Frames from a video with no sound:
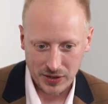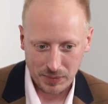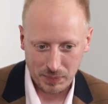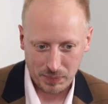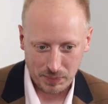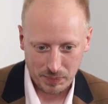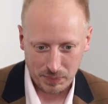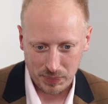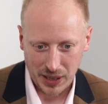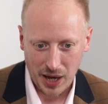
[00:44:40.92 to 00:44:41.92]
a
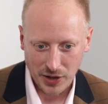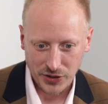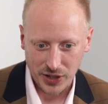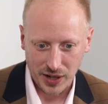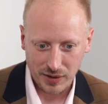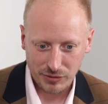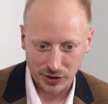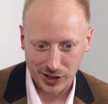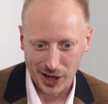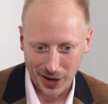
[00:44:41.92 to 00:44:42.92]
plaster for
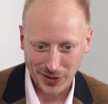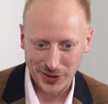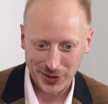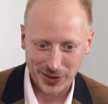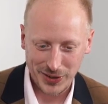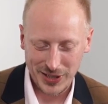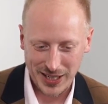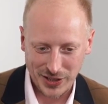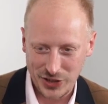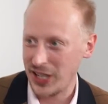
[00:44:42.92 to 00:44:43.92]
a cut that
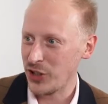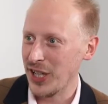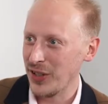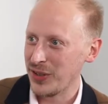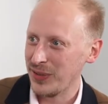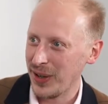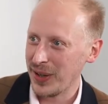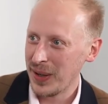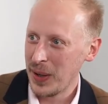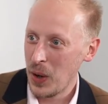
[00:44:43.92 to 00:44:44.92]
needs stitches, right?